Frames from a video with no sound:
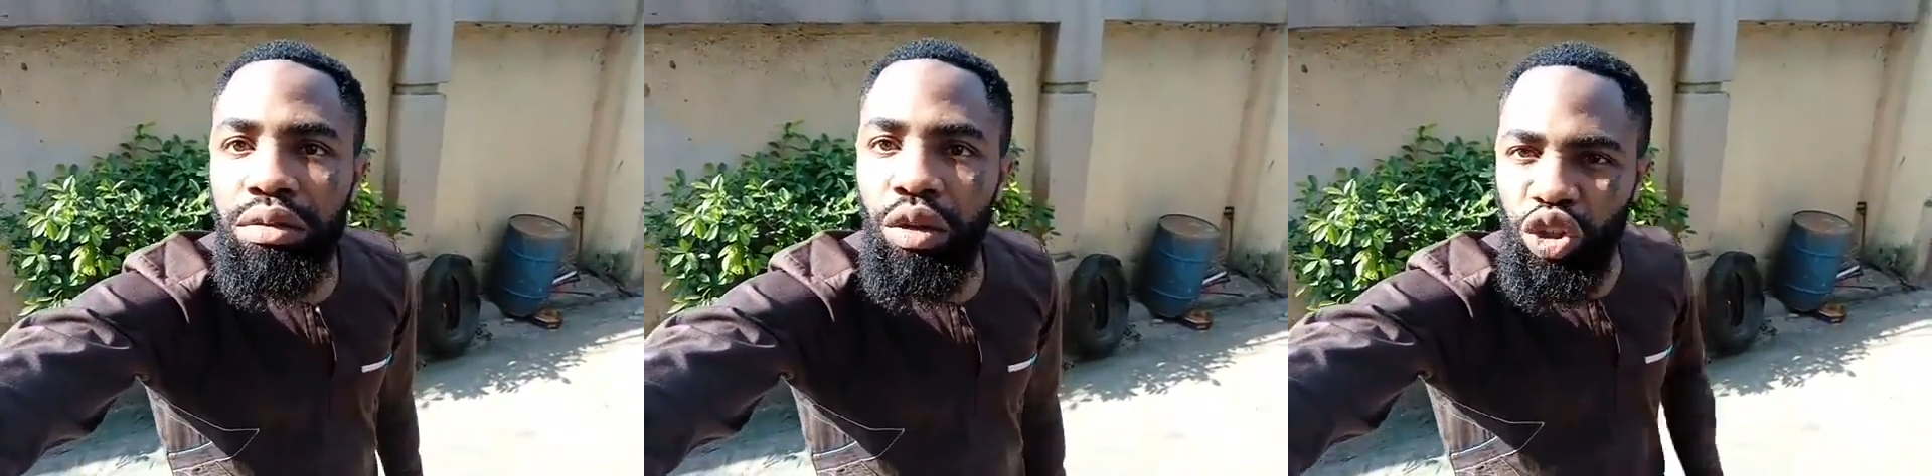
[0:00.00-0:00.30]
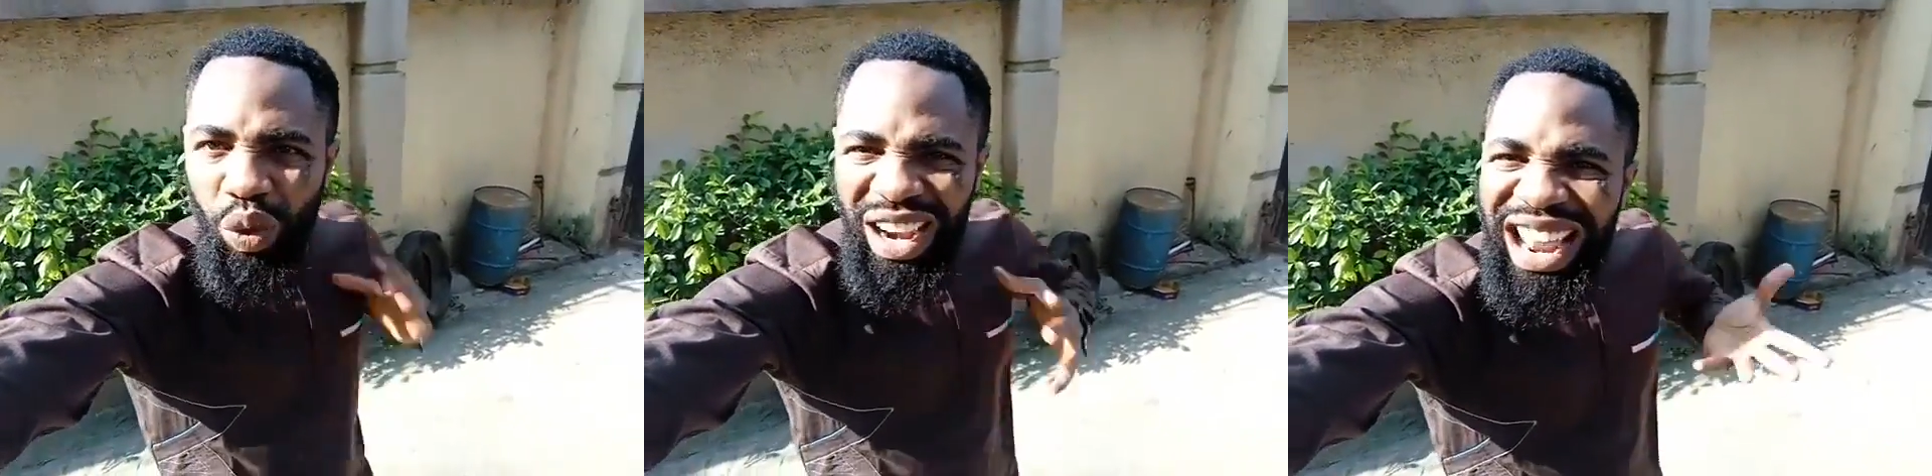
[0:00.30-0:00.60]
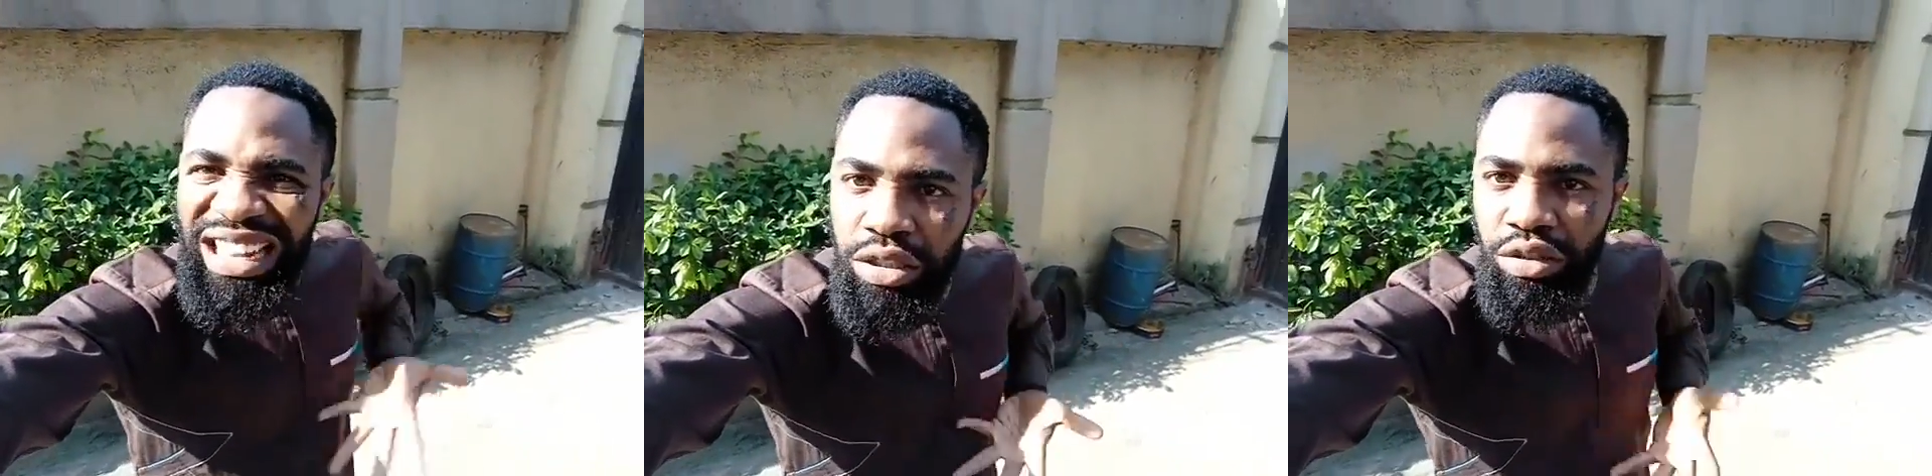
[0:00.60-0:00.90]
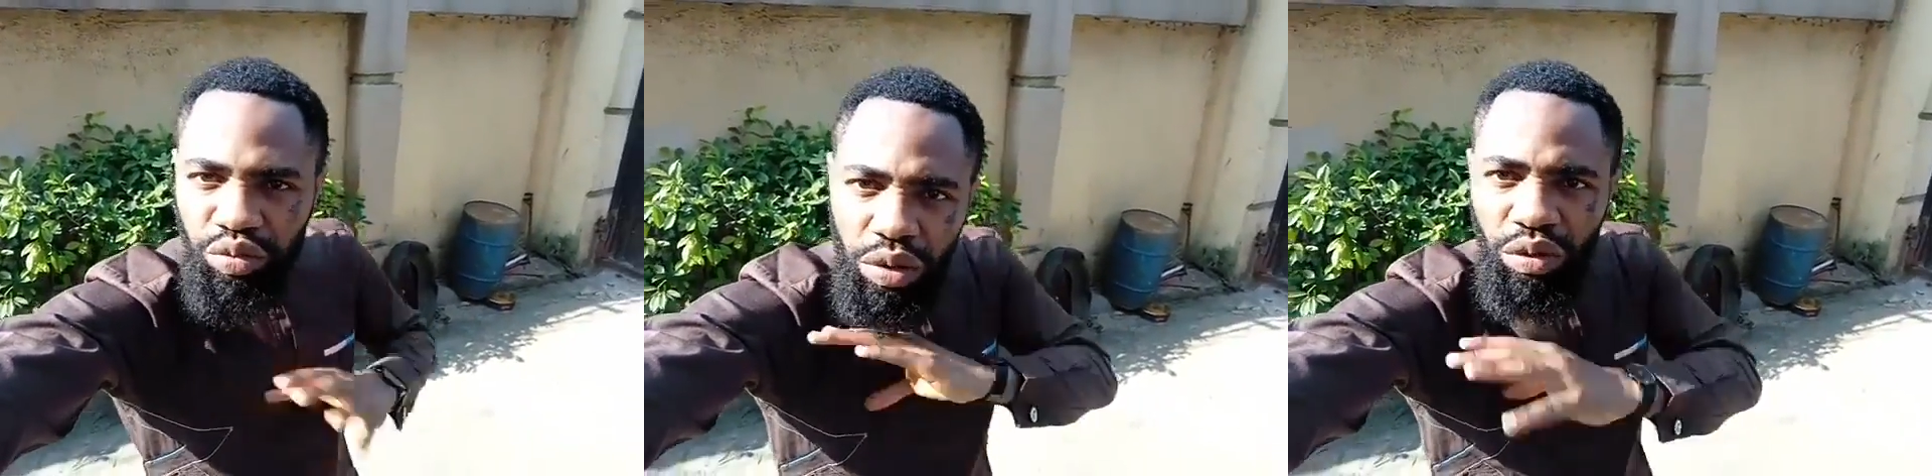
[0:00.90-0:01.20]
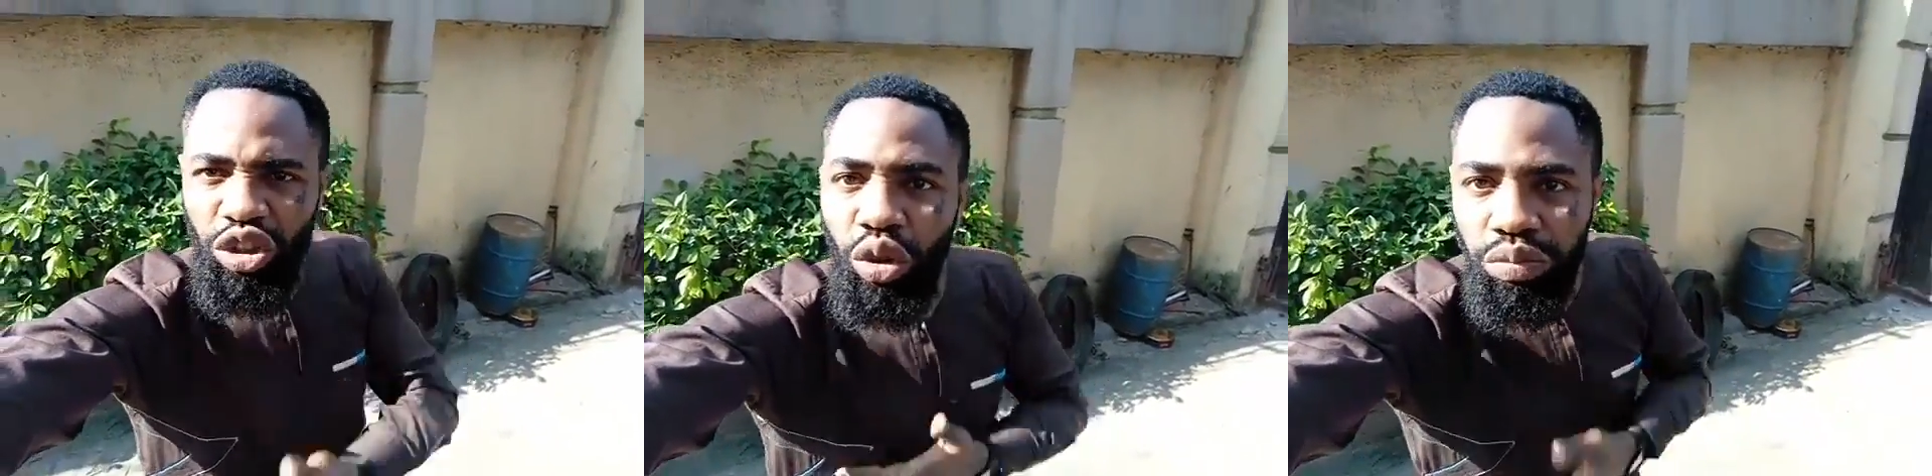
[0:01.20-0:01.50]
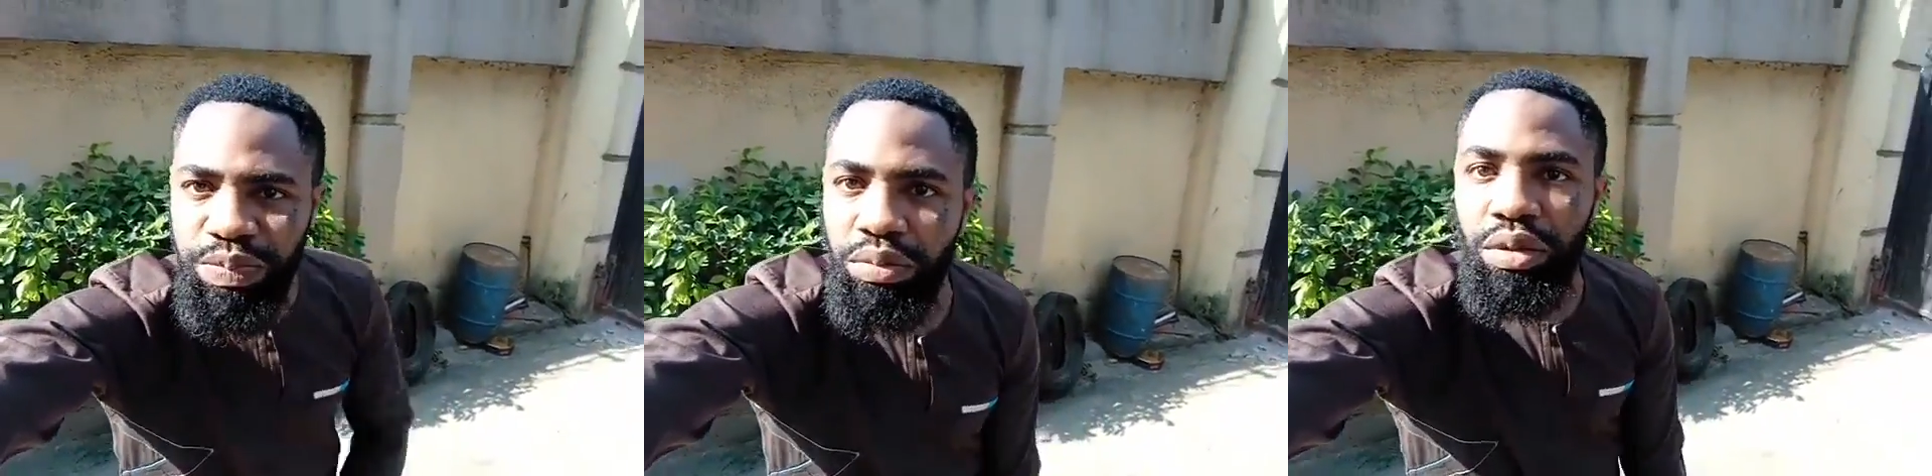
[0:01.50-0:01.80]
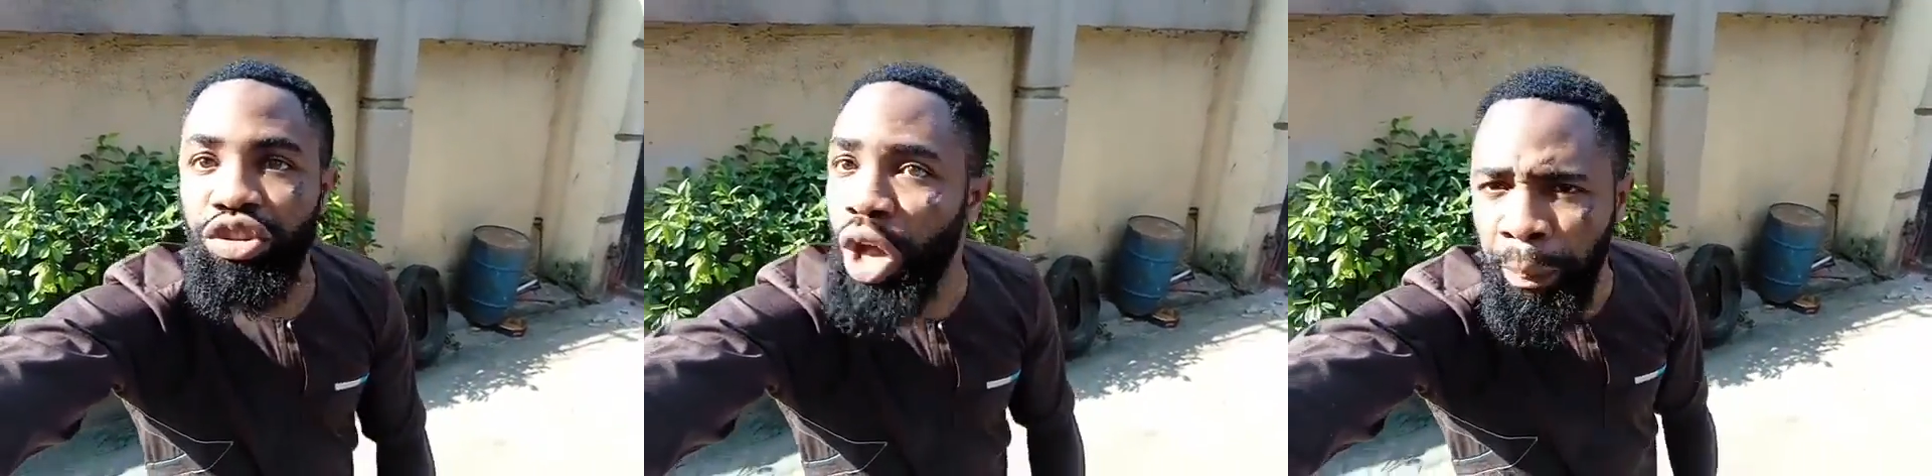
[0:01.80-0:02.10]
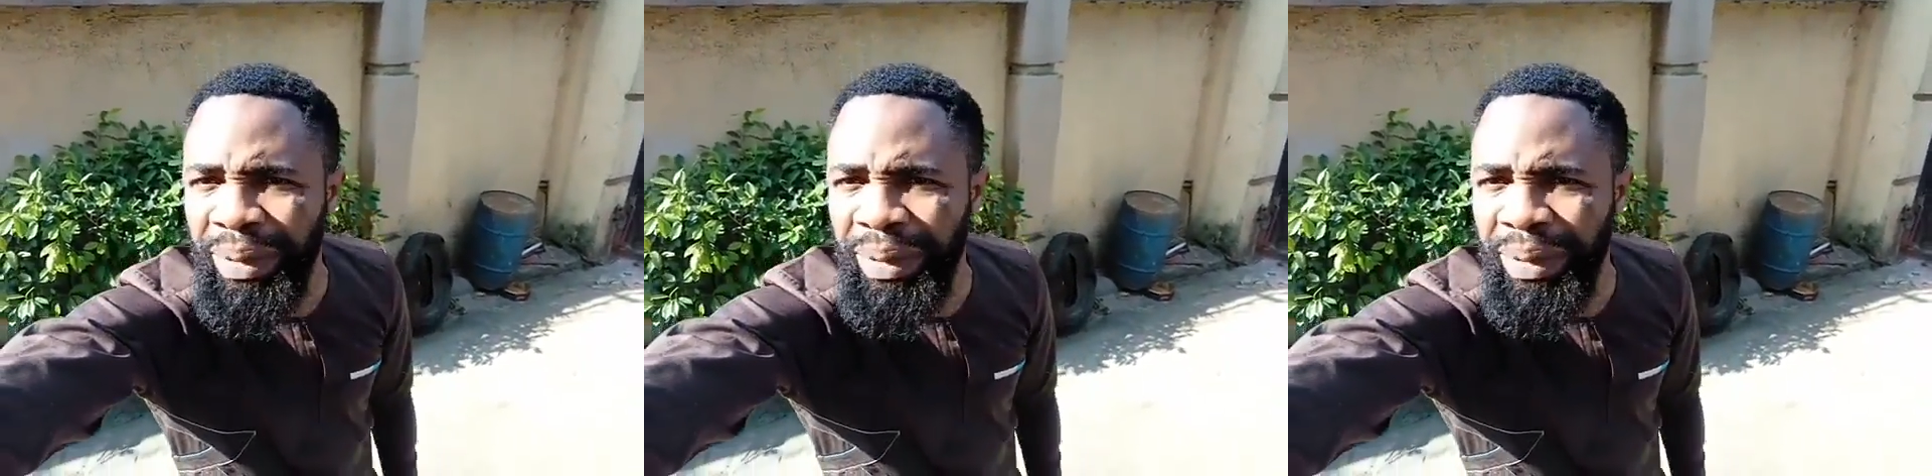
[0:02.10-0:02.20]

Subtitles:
enlarge, want to stop